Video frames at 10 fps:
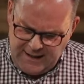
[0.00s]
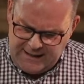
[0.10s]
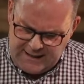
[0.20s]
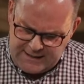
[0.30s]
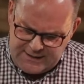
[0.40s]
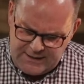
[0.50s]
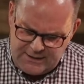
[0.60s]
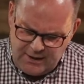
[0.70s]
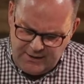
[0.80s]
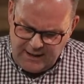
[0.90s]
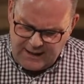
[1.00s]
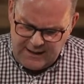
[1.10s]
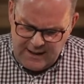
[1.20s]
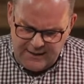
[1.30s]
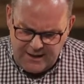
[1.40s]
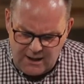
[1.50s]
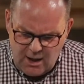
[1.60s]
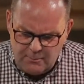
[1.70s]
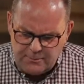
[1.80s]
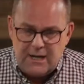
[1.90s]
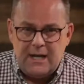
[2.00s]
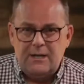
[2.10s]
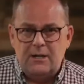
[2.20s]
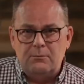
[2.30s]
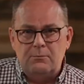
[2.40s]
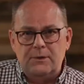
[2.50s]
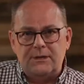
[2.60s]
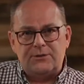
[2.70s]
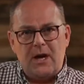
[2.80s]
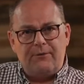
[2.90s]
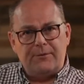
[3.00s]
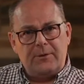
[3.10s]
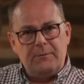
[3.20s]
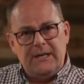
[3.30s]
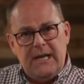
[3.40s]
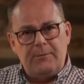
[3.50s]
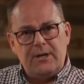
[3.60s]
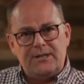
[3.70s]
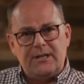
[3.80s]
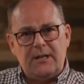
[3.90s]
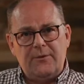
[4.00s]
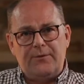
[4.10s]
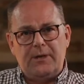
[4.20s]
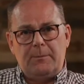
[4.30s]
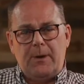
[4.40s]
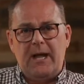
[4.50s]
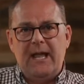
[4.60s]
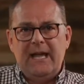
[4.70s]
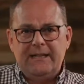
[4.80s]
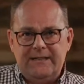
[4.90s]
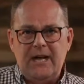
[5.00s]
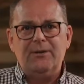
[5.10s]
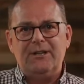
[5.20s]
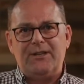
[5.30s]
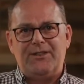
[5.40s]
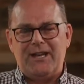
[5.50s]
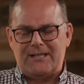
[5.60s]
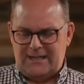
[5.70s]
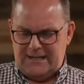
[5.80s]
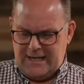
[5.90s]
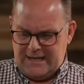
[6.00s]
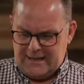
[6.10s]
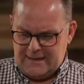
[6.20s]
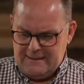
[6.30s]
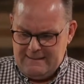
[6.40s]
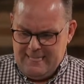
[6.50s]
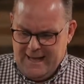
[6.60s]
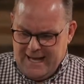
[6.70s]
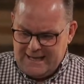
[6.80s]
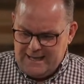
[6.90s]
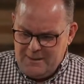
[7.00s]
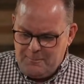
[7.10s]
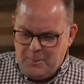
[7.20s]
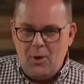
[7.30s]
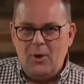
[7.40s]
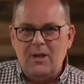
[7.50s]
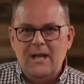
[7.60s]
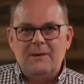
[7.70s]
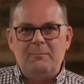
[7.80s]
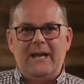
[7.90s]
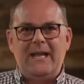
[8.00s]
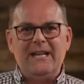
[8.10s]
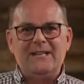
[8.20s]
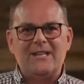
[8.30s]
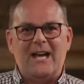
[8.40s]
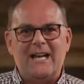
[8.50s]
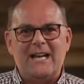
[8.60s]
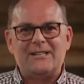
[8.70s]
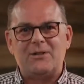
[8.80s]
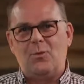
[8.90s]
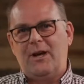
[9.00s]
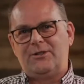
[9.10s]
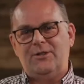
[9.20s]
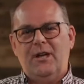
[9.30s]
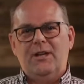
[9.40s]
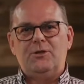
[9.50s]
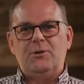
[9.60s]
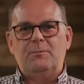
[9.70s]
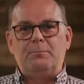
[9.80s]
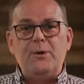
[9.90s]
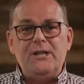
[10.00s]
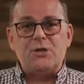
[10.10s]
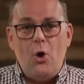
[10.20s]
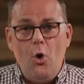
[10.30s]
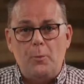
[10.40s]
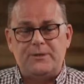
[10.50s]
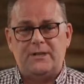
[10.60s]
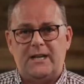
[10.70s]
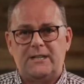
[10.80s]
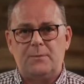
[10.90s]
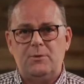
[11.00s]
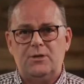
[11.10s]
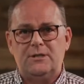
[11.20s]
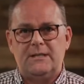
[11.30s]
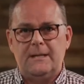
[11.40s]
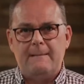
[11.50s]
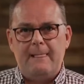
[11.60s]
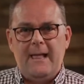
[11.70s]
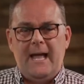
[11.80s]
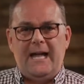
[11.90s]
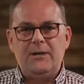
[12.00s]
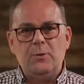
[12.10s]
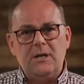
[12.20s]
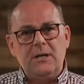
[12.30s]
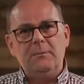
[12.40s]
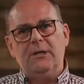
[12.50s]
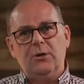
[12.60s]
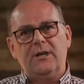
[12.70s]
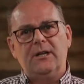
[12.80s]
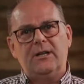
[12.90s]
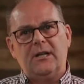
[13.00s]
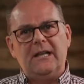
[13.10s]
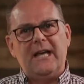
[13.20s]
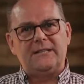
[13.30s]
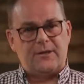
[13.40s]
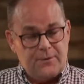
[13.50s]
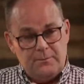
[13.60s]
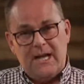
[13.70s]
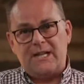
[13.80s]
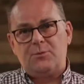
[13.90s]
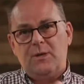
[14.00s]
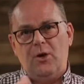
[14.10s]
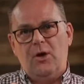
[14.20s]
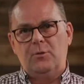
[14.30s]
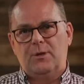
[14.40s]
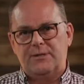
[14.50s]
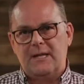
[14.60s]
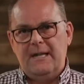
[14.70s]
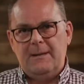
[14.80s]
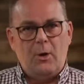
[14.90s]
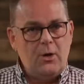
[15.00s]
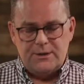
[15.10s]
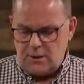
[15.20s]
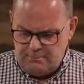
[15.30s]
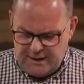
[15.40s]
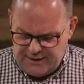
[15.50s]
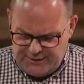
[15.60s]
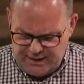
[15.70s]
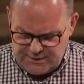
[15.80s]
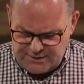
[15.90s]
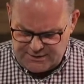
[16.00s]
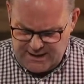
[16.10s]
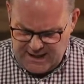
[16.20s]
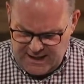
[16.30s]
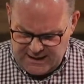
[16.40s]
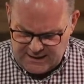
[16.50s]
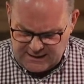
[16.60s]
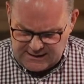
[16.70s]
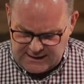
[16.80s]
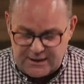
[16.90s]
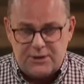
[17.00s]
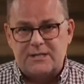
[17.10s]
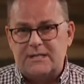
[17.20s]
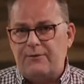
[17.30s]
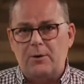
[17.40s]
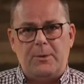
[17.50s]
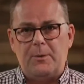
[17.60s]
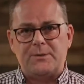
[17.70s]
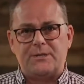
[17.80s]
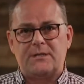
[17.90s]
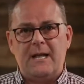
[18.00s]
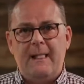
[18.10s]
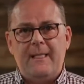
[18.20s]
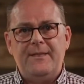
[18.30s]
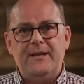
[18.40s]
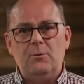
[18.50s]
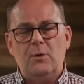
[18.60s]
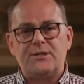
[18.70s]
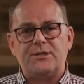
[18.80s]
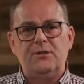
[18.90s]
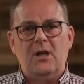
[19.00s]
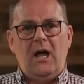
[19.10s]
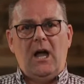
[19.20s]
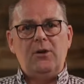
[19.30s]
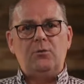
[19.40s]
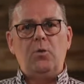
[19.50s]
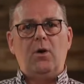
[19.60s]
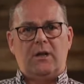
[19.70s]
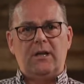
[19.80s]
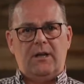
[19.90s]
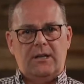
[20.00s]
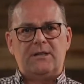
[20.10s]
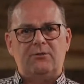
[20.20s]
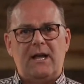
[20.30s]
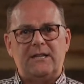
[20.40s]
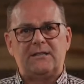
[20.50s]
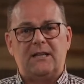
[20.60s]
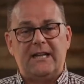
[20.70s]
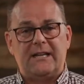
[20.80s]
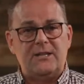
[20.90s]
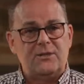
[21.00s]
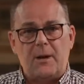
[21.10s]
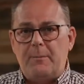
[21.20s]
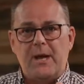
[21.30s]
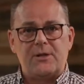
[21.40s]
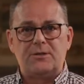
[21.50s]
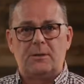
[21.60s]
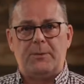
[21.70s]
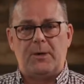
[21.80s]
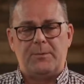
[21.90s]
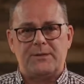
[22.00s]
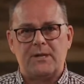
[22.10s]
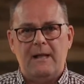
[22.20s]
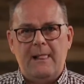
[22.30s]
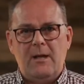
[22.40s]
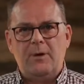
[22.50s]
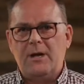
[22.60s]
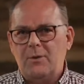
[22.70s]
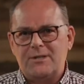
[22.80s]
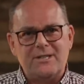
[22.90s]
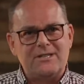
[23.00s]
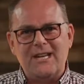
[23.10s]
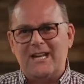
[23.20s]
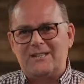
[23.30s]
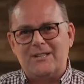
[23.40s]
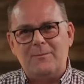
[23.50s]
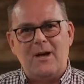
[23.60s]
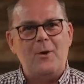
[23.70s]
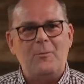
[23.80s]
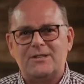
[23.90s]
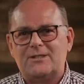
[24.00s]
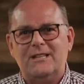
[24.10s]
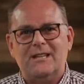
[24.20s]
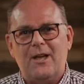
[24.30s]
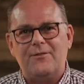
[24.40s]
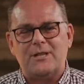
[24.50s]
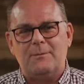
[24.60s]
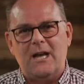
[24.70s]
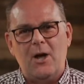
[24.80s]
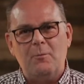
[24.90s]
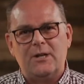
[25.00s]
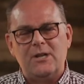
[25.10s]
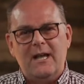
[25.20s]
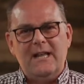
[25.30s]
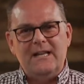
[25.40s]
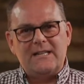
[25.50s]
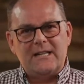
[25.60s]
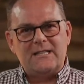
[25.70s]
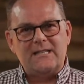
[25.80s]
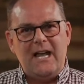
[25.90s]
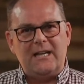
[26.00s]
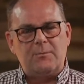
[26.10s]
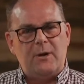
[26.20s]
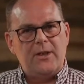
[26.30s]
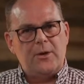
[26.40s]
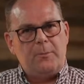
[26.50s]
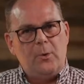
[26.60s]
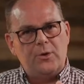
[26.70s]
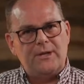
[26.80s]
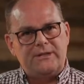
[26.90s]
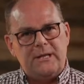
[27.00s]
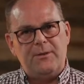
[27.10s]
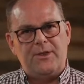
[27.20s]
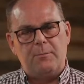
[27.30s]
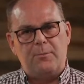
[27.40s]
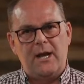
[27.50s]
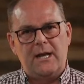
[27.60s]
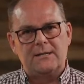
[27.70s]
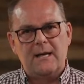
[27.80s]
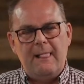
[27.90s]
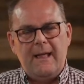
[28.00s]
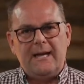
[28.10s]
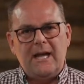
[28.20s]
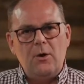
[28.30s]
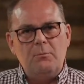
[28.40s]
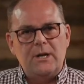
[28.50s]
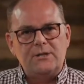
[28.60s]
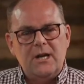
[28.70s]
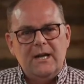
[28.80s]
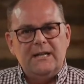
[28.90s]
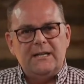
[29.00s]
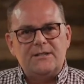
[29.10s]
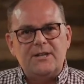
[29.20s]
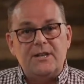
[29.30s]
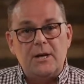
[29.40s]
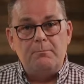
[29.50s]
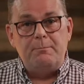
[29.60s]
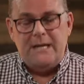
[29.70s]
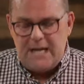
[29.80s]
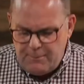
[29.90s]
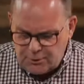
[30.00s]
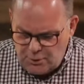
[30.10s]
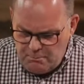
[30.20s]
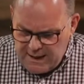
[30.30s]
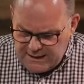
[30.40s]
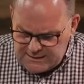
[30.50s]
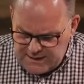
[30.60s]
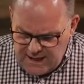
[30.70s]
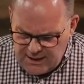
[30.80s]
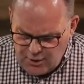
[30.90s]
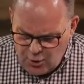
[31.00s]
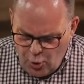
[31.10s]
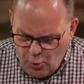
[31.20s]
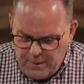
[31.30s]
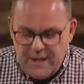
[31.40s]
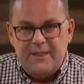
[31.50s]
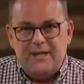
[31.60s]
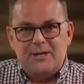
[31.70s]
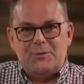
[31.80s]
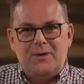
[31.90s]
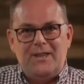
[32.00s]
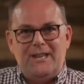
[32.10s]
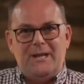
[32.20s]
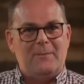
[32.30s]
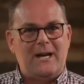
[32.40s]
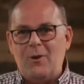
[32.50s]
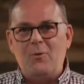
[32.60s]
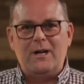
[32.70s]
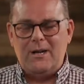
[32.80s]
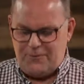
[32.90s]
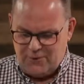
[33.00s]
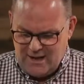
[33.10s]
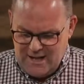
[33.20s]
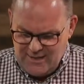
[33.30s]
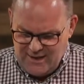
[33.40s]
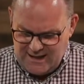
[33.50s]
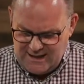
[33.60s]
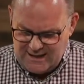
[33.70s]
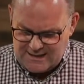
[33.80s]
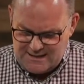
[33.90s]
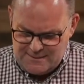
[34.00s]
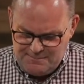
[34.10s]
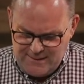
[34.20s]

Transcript: And as he's done that, they come and travel from the neighboring city of Philippi down into Thessalonica. And Paul begins, as it were, to preach hope to that community. And we're going to be looking at the letter from next week onwards. Paul has got many things to say in that letter. He's got several purposes that he wants to outwork as he writes the letter. He's got a personal purpose where he wants to say to them how much he loves them and how much he's excited by the report that Timothy brings and how much it is that they're being able to maintain the hope that is within them and how wonderful that is.